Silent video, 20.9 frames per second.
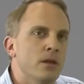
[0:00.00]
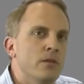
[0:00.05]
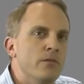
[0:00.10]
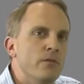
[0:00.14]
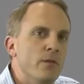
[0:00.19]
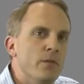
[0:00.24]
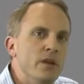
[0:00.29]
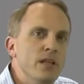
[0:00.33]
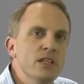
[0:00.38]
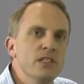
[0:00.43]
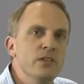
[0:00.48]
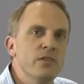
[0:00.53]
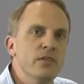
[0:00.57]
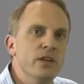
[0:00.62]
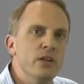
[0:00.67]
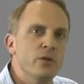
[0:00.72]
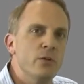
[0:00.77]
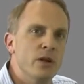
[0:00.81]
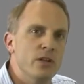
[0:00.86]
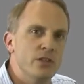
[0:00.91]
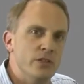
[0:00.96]
From an ease of
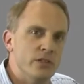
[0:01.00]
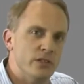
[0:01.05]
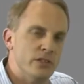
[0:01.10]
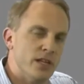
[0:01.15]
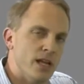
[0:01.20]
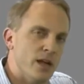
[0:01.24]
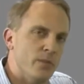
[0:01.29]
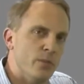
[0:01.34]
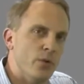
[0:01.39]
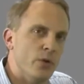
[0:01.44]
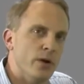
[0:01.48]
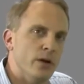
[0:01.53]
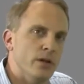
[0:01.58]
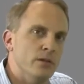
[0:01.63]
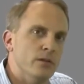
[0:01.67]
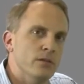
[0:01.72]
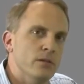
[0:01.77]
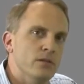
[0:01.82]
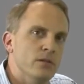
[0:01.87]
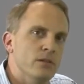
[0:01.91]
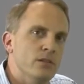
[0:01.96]
integration standpoint,
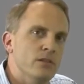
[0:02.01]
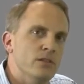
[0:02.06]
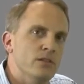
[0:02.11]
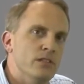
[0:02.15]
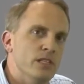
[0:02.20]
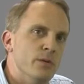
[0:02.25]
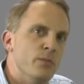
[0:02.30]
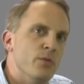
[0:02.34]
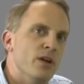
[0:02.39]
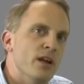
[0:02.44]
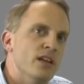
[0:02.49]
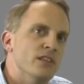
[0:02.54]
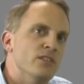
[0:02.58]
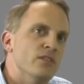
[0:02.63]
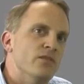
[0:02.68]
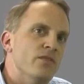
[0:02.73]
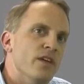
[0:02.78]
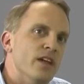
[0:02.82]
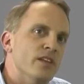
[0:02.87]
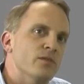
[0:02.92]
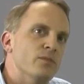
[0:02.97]
Zebra has
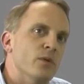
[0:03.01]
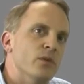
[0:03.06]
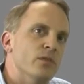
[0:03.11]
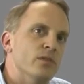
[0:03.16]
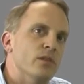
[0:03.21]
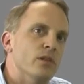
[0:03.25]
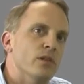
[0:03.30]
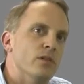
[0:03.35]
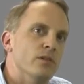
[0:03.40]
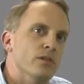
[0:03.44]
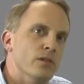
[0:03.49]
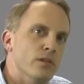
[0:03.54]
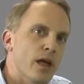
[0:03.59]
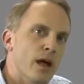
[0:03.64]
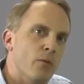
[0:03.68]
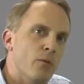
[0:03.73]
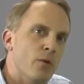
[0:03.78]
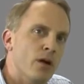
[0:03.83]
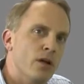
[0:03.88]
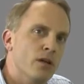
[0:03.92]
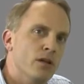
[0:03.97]
advanced both the
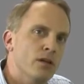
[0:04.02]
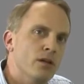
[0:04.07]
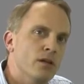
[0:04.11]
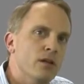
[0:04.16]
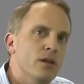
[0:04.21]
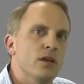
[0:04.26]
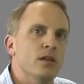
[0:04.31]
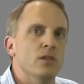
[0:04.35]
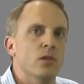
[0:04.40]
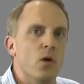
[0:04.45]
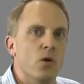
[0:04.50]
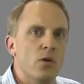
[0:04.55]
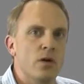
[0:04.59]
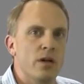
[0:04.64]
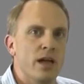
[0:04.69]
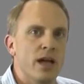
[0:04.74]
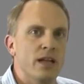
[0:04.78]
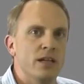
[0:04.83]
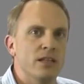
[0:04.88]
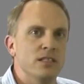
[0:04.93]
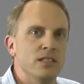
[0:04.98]
network and local
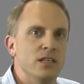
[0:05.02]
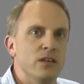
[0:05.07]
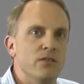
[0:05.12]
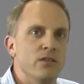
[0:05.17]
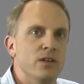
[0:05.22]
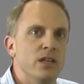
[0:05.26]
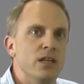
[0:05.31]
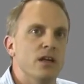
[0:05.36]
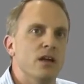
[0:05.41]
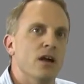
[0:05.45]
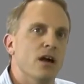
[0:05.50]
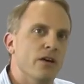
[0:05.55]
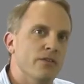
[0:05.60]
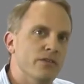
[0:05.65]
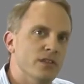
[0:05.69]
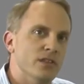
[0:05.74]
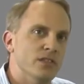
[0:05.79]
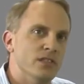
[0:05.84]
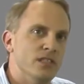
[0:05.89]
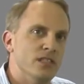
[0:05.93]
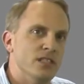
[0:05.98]
connectivity of
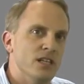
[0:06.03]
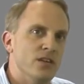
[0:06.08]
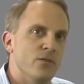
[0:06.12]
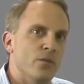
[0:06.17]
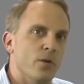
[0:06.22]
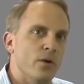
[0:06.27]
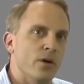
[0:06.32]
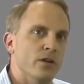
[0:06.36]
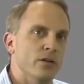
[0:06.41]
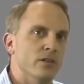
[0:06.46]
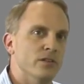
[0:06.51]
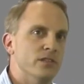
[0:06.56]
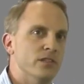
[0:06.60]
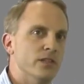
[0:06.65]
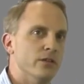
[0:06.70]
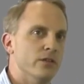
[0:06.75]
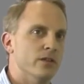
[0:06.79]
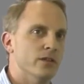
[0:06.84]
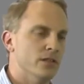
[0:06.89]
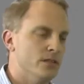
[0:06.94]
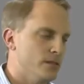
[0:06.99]
the ZT400
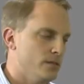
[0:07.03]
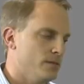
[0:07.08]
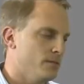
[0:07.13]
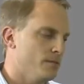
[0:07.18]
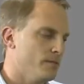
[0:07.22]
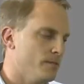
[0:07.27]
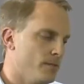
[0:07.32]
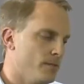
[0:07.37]
series.